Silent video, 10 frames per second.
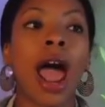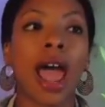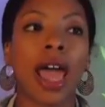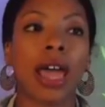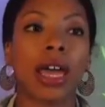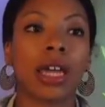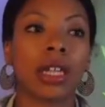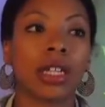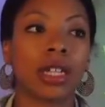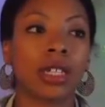
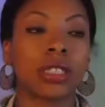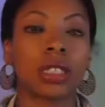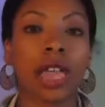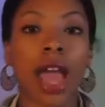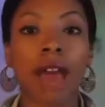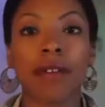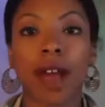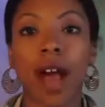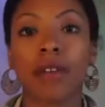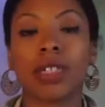And Ciara,
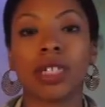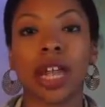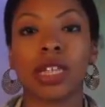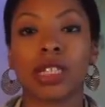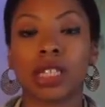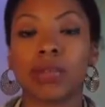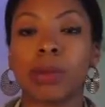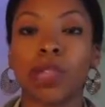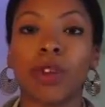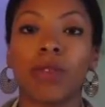obviously, I just
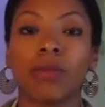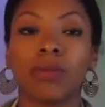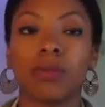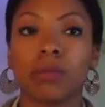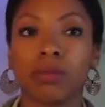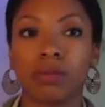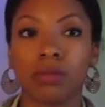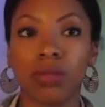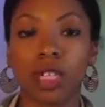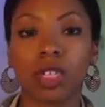explained the whole
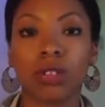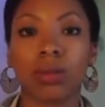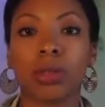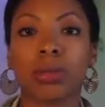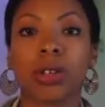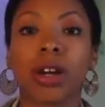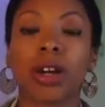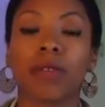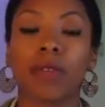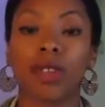history between her
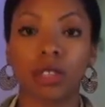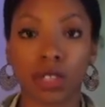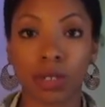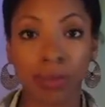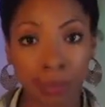and Future.